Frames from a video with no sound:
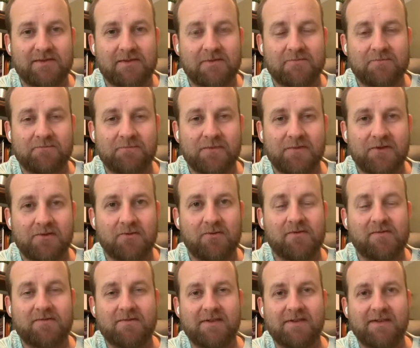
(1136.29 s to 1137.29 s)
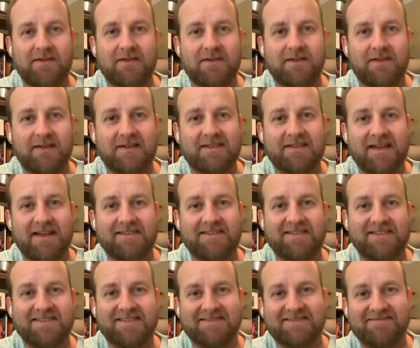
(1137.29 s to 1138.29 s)
So cool. Thanks,
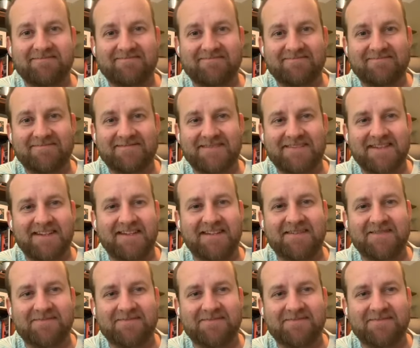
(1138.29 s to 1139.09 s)
guys. See ya.